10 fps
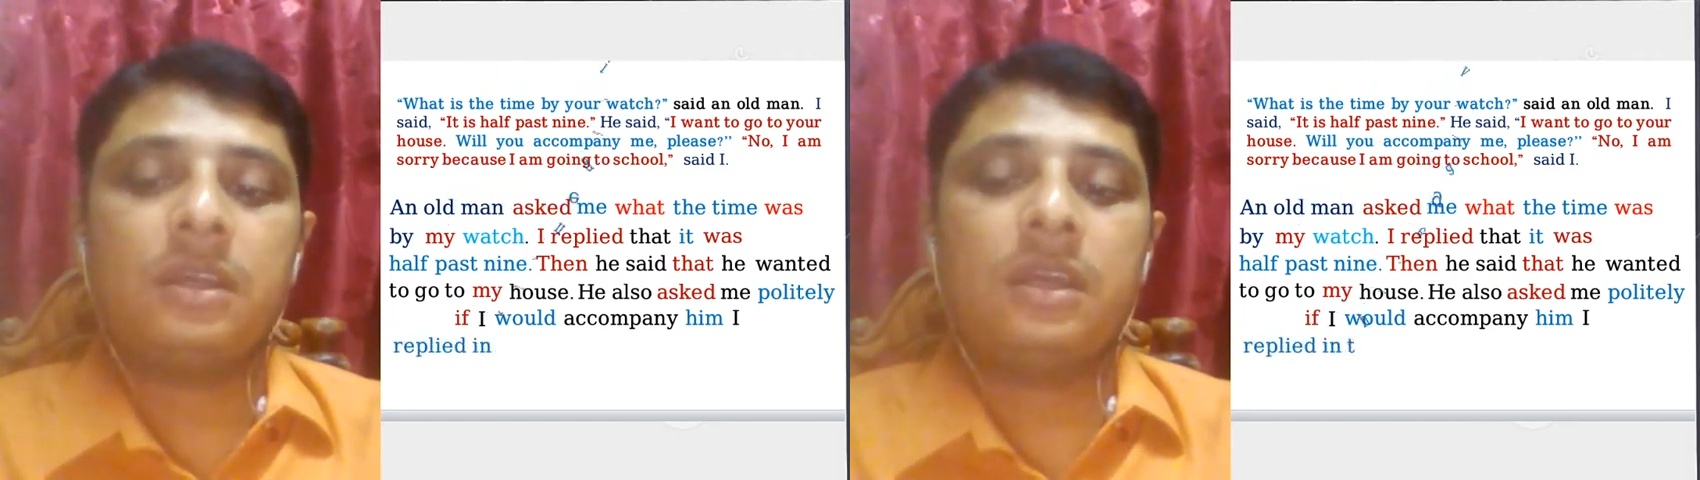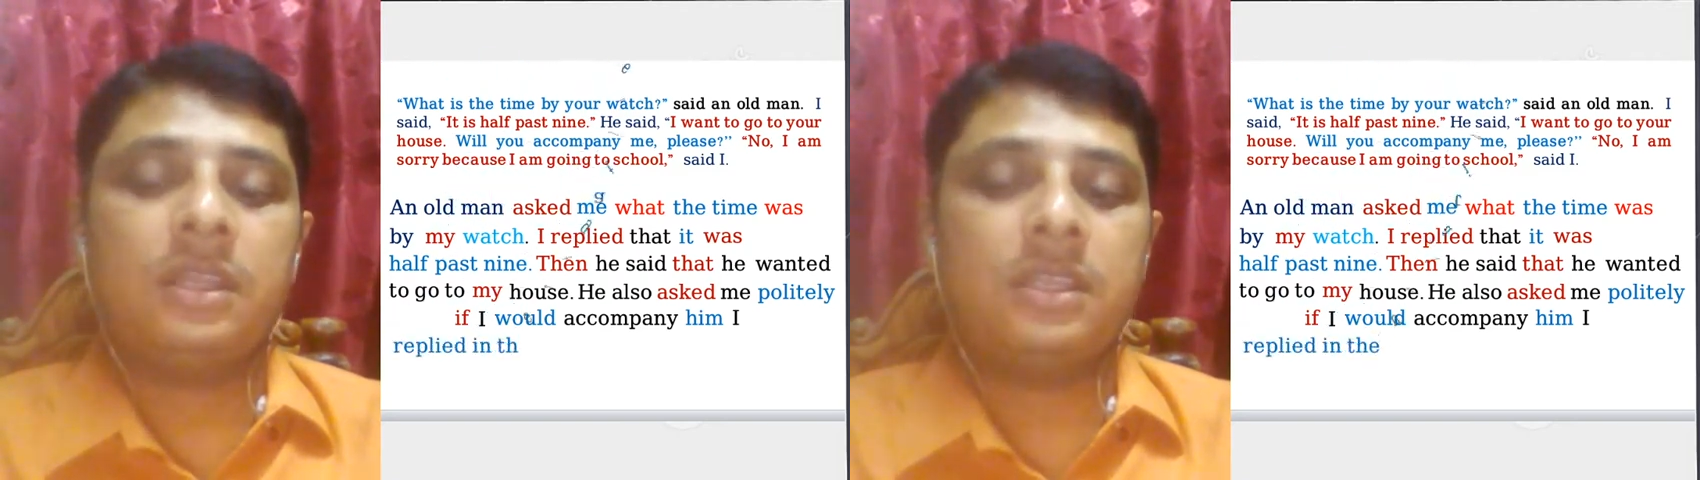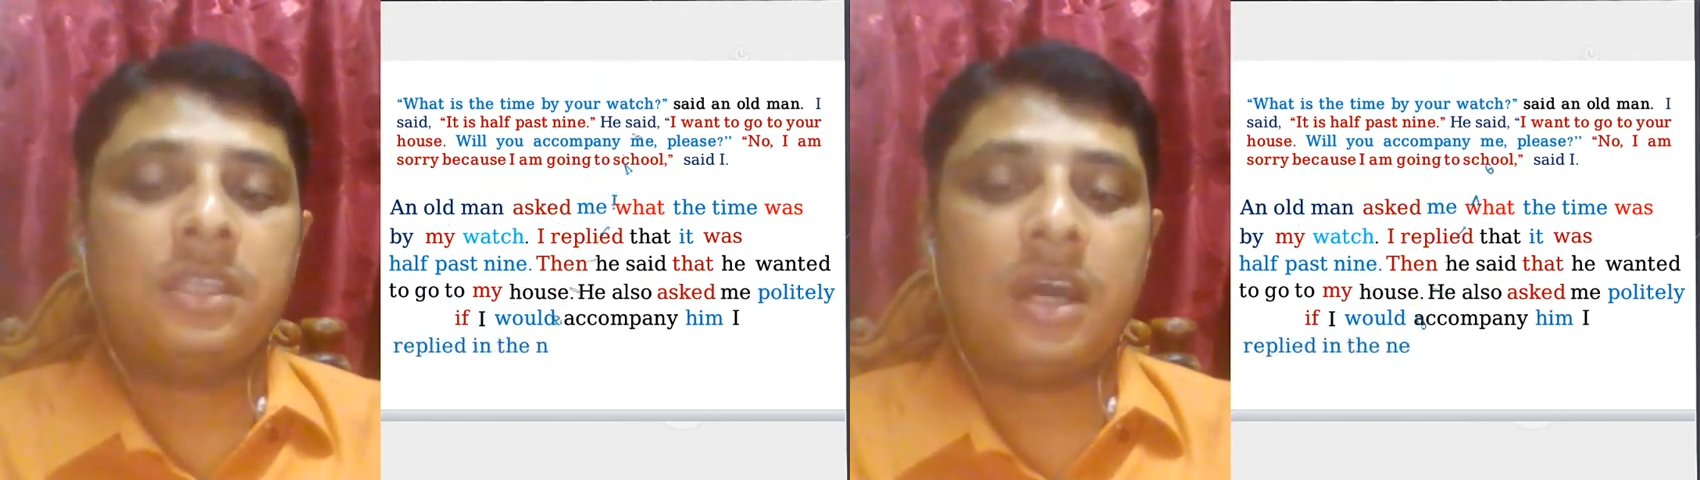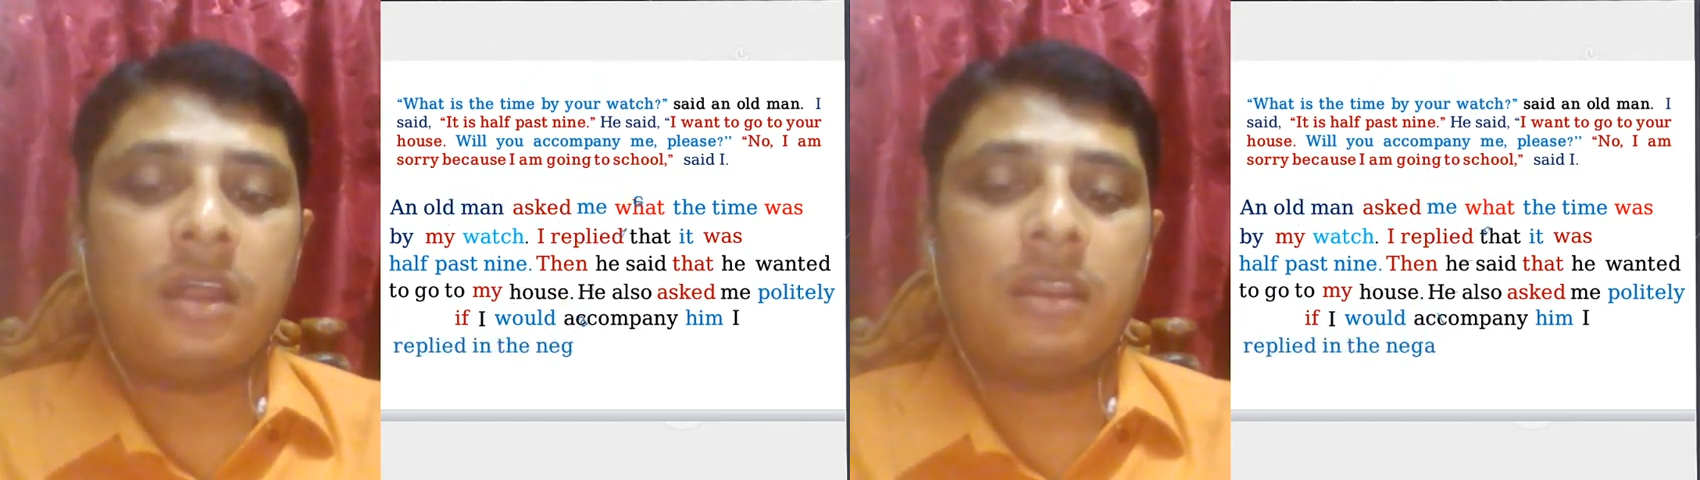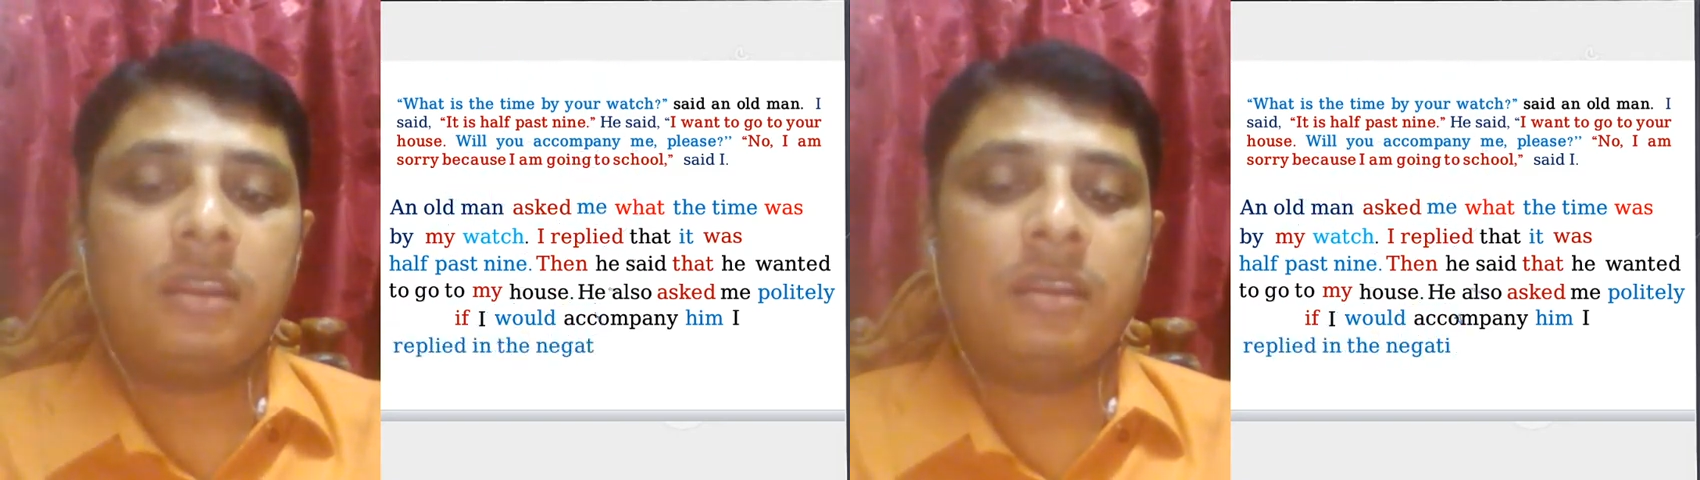in the
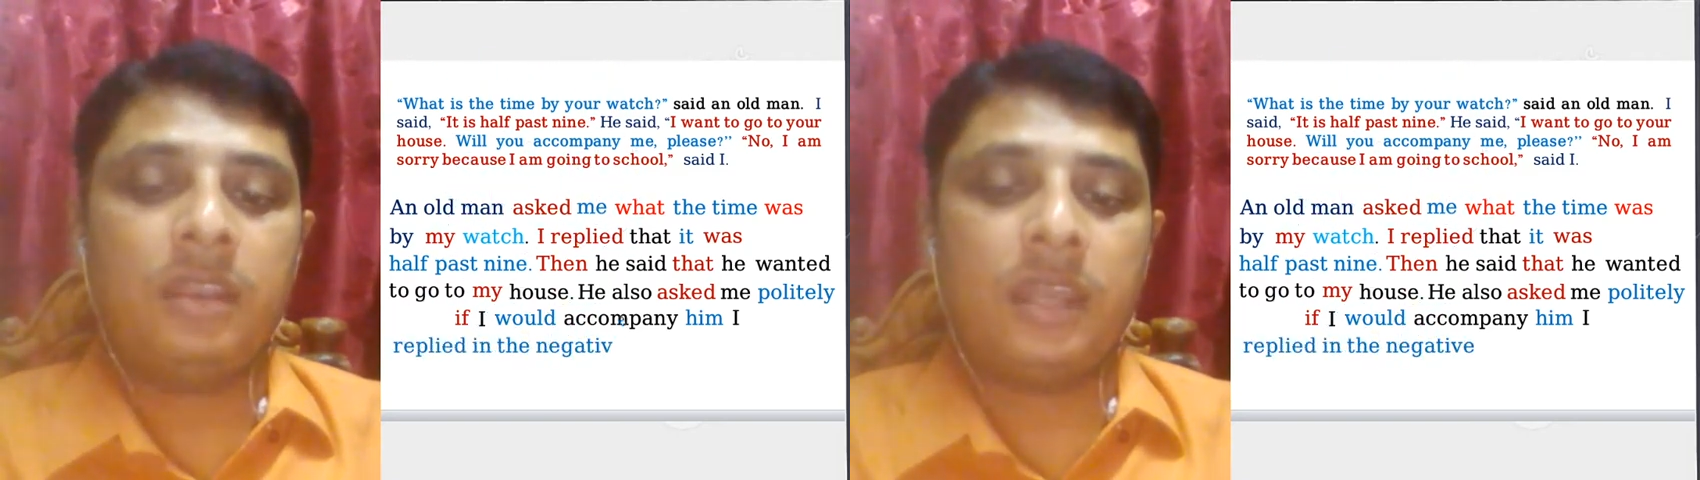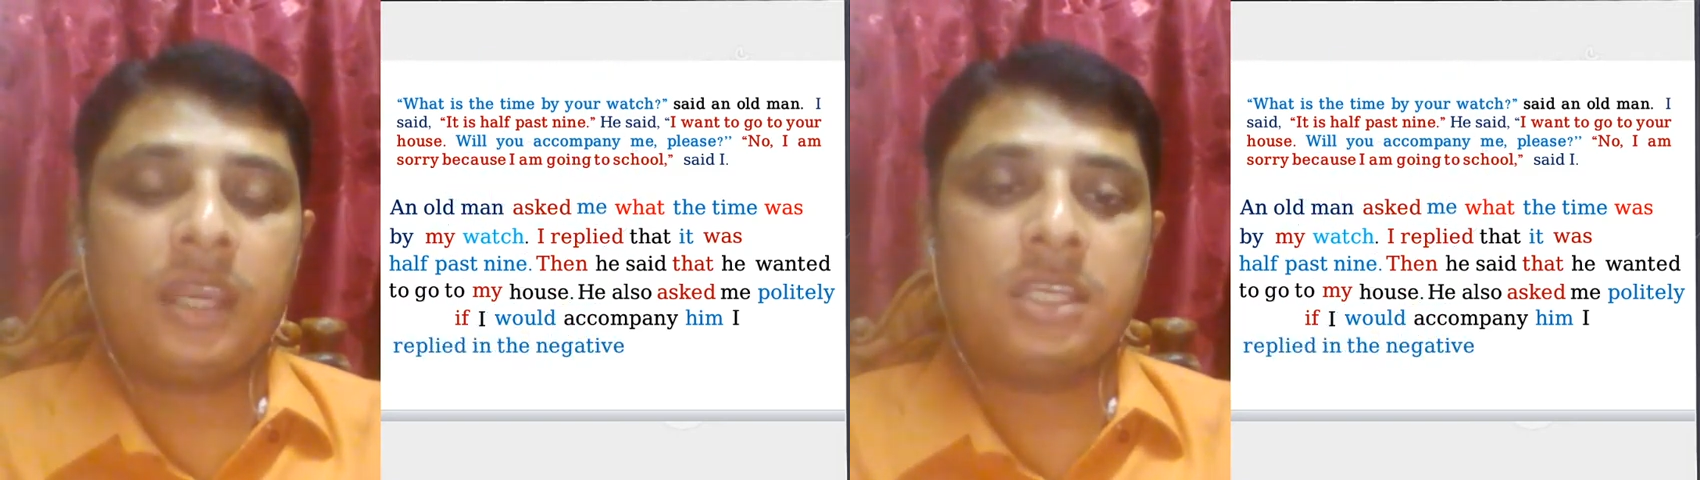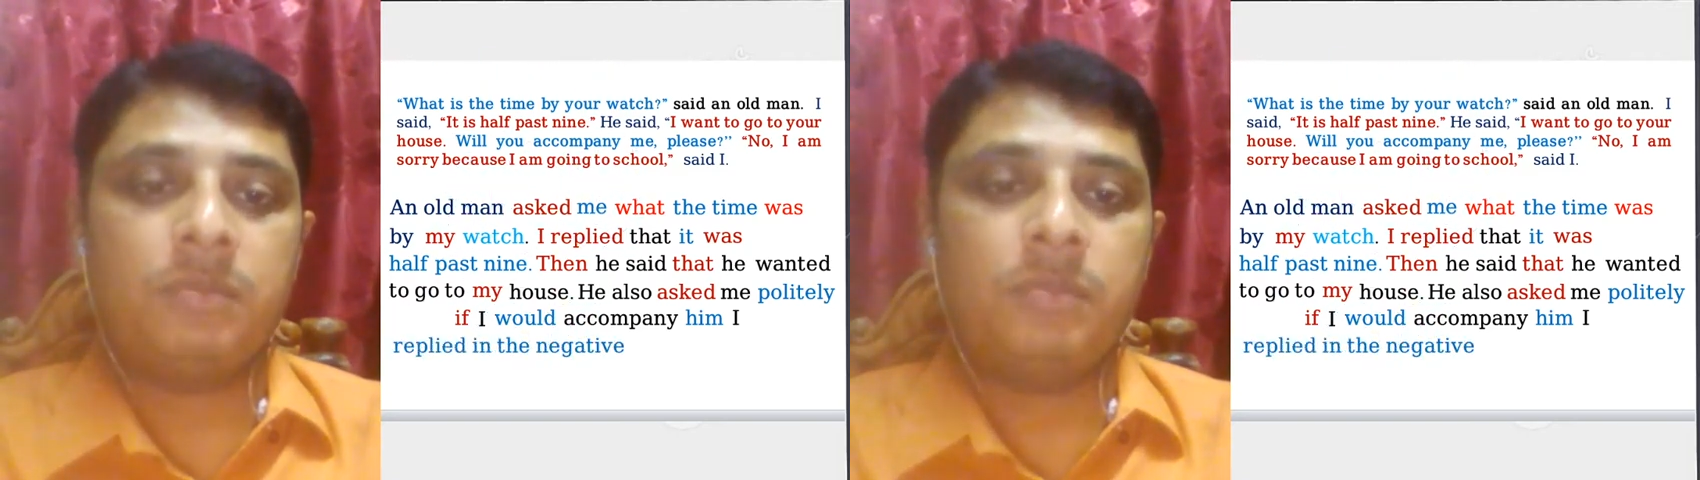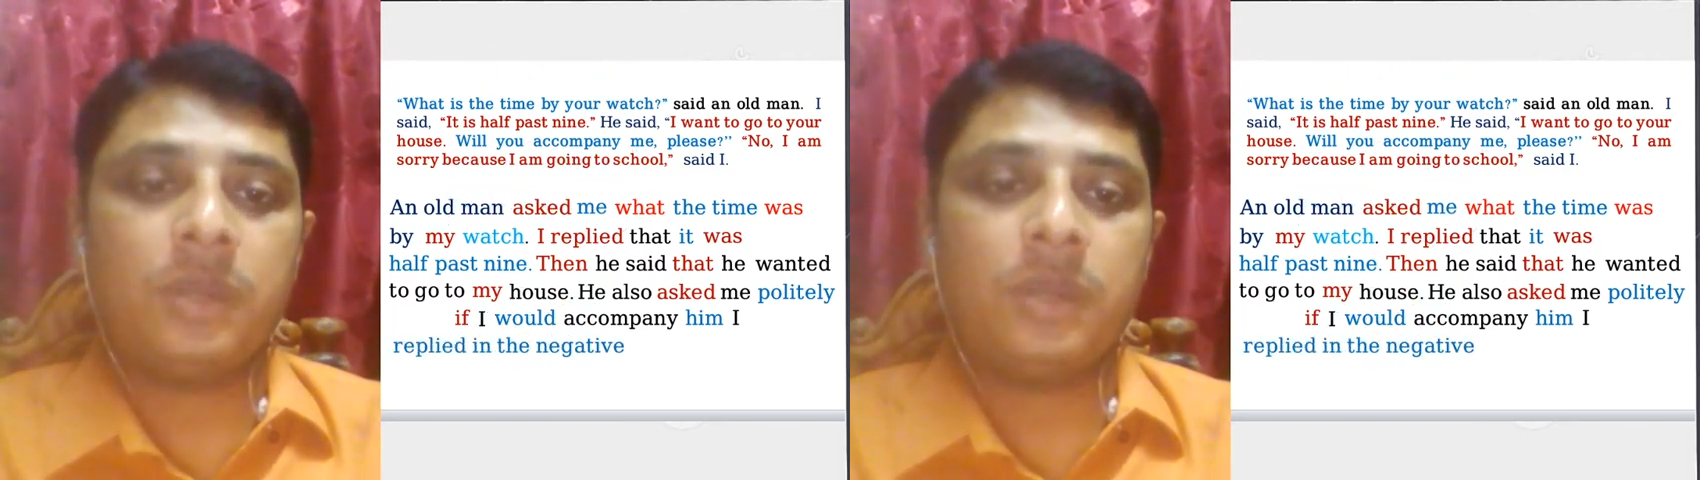negative,